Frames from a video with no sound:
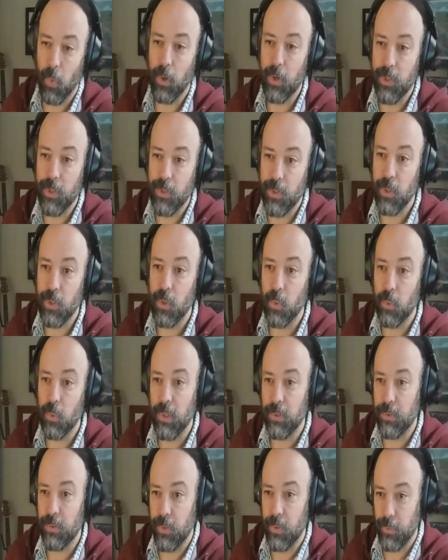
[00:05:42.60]
to do
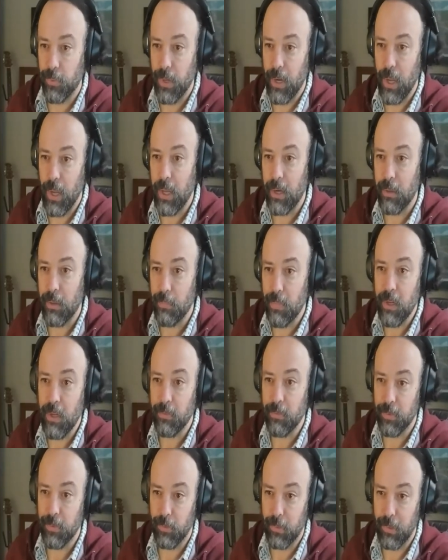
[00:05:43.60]
with creating
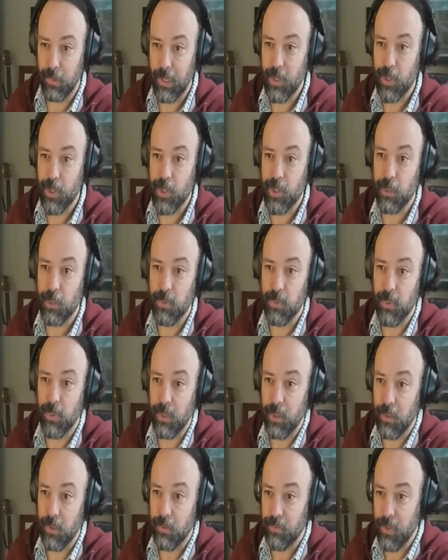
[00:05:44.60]
meaningful relationships with
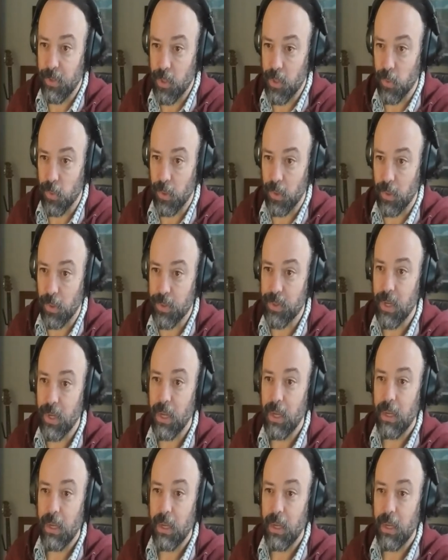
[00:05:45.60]
individuals